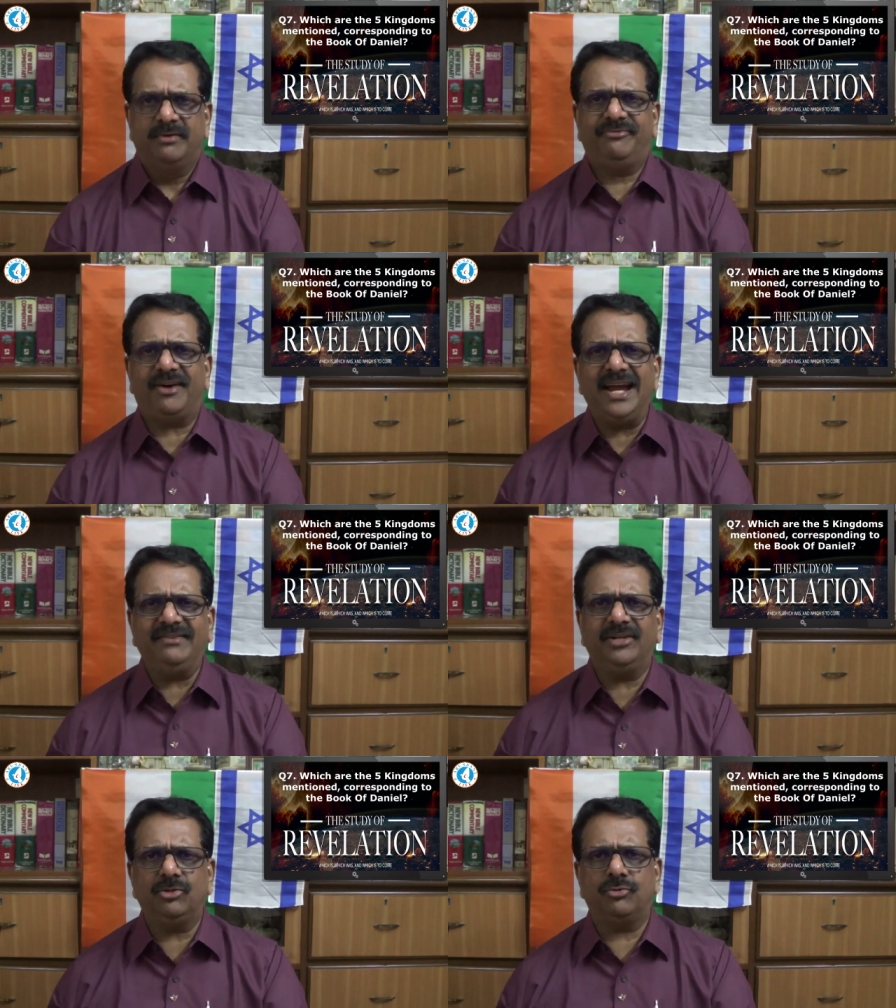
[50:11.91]

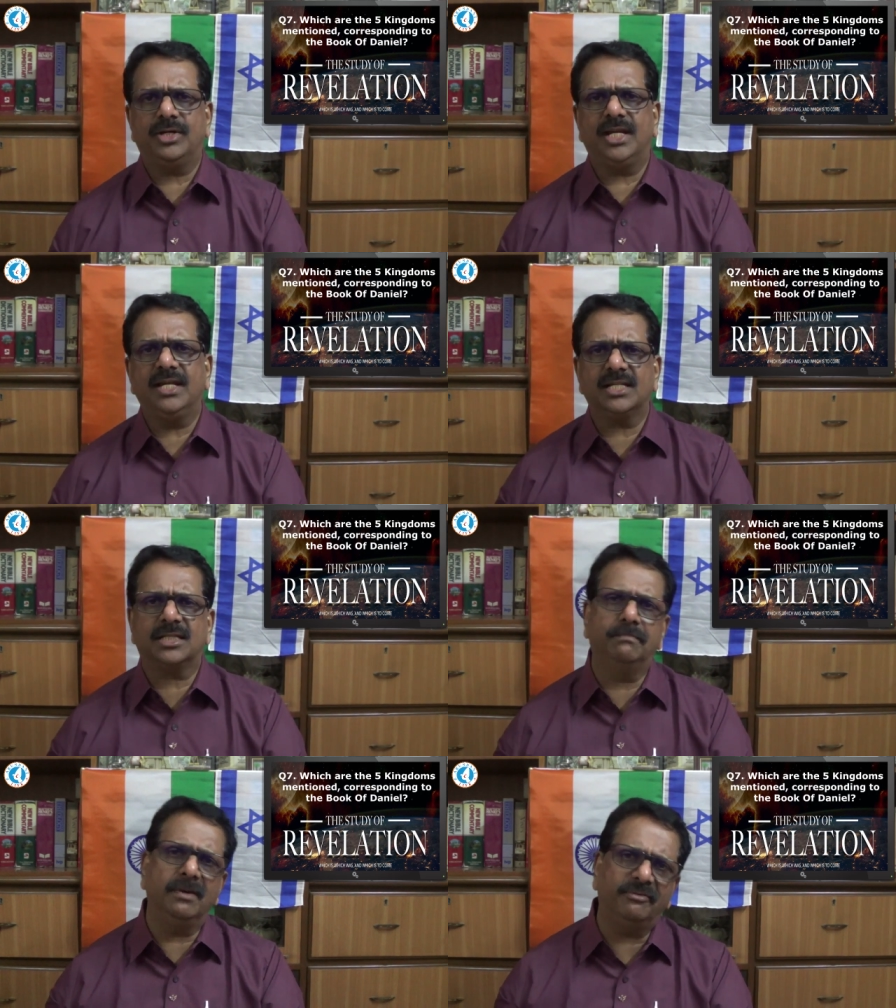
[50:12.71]
500 years
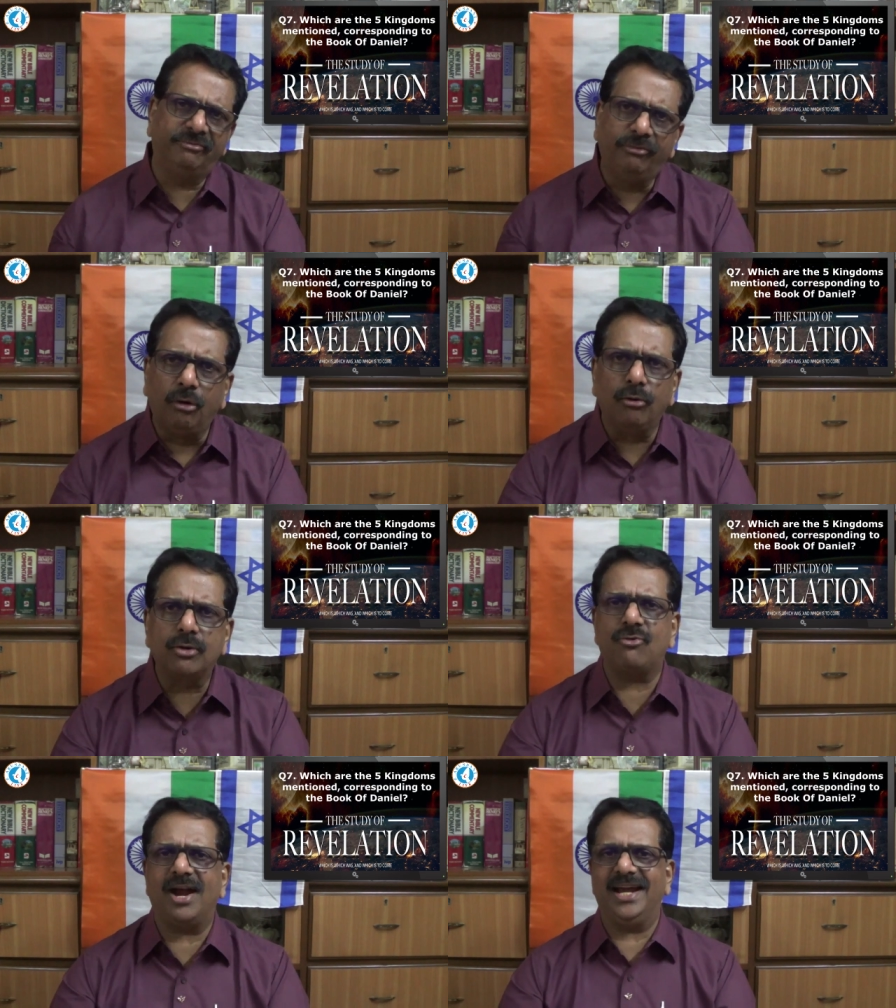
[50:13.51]
before
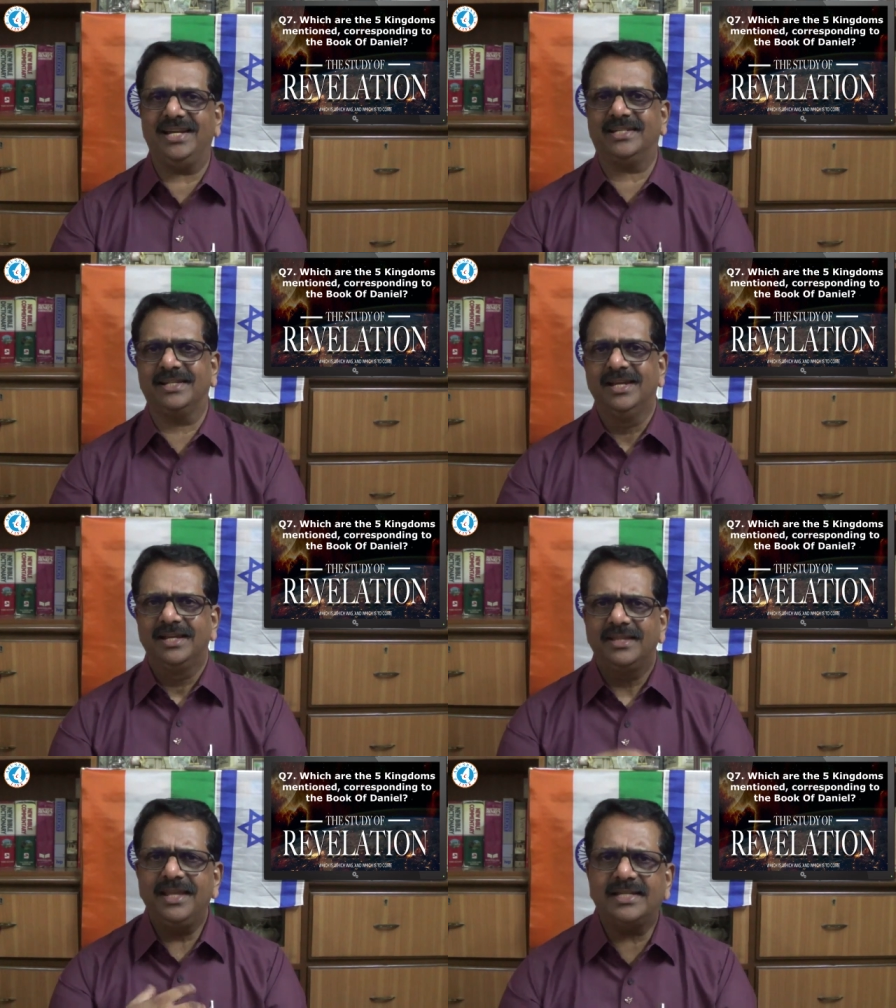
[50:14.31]
Christ,
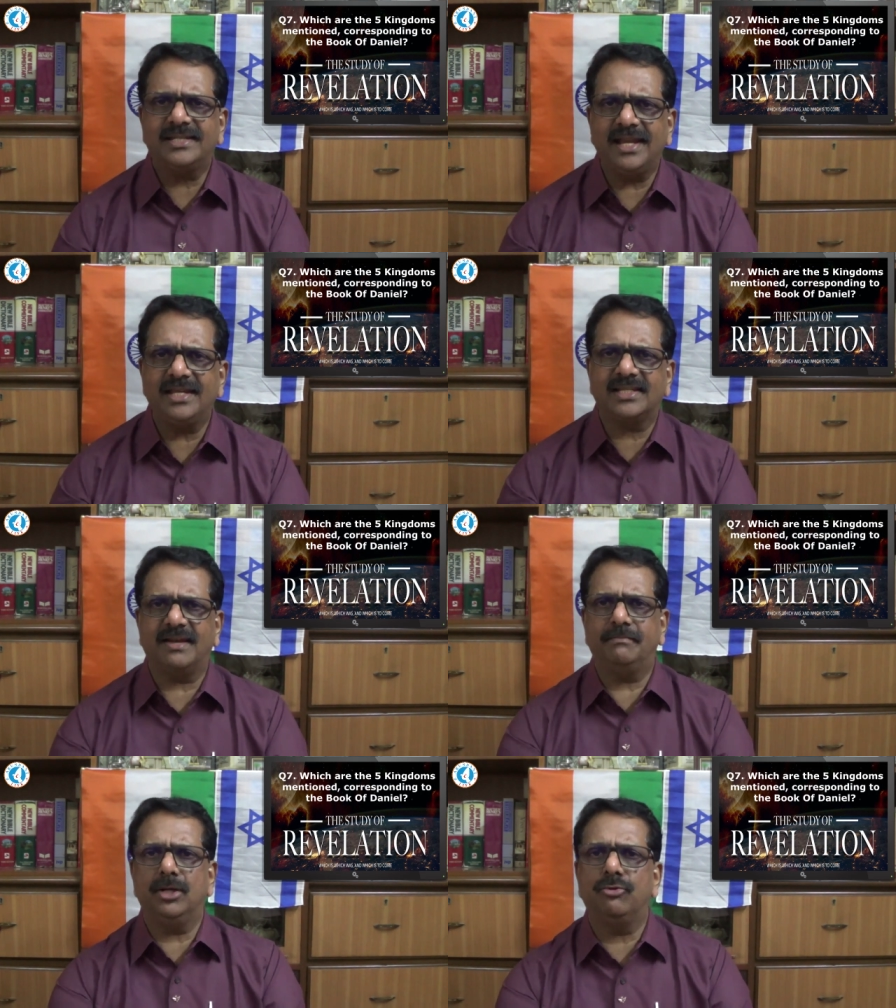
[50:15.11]
these things
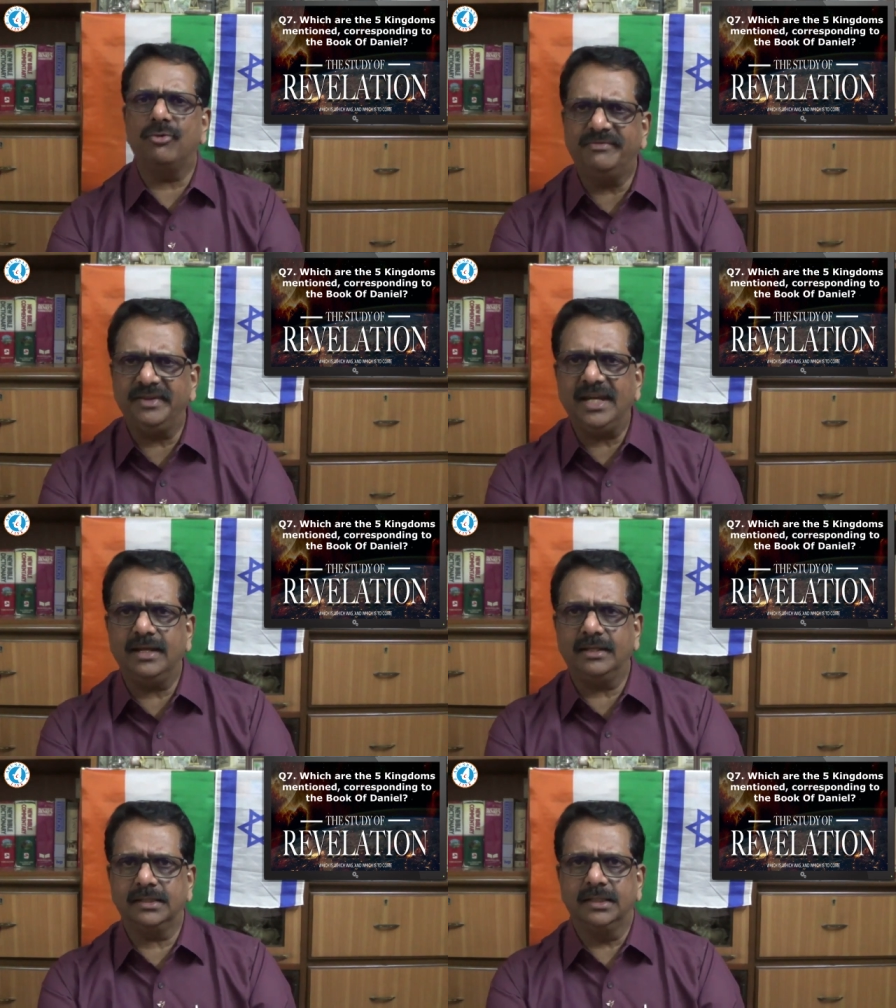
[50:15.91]
have been
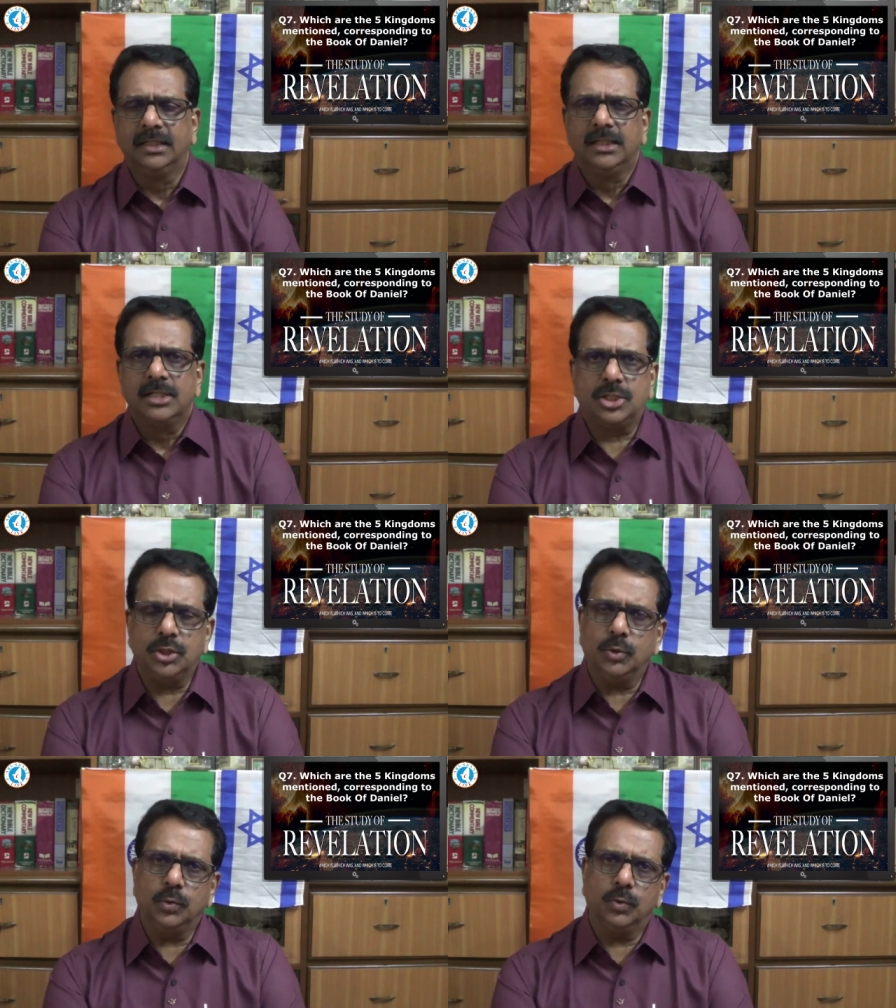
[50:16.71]
revealed
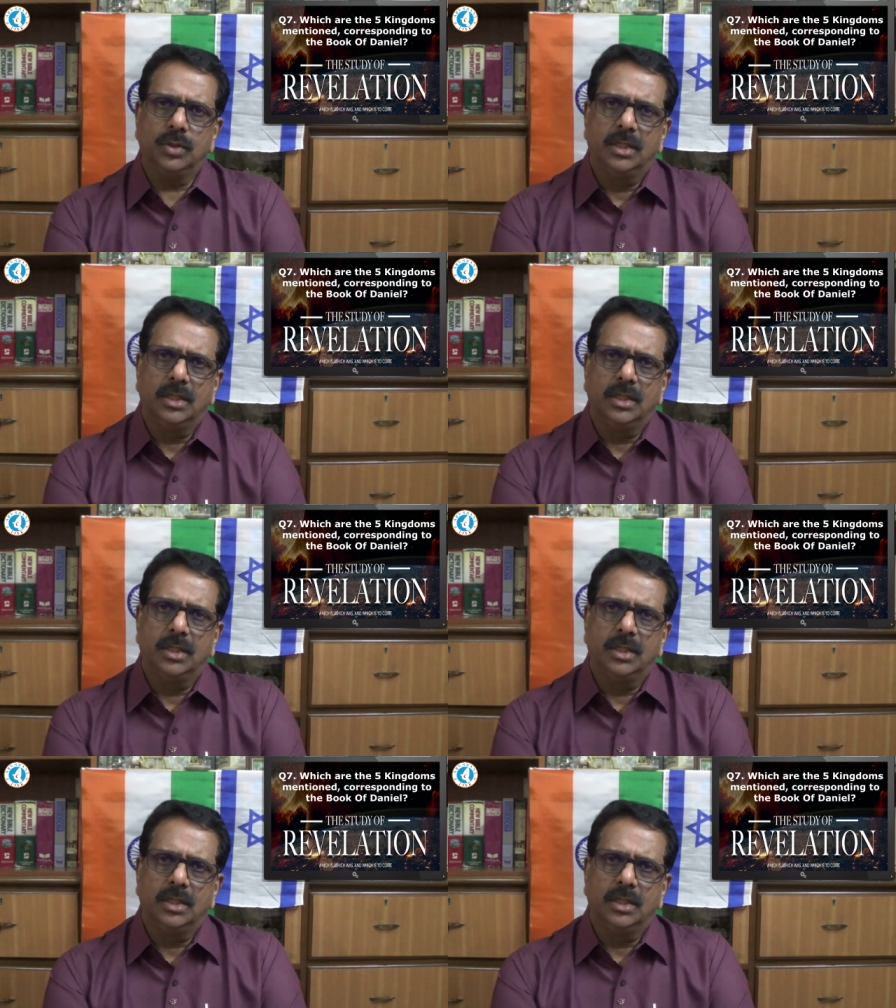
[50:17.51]
to